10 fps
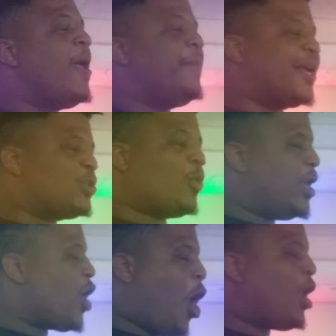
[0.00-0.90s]
Because
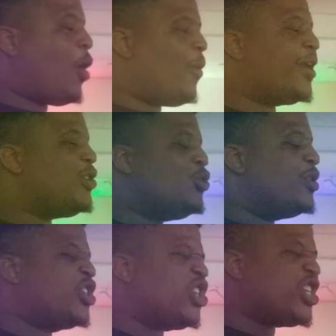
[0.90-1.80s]
really all I want to
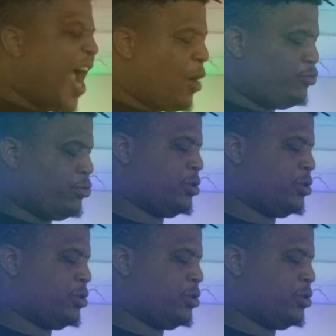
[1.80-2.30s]
do is shout.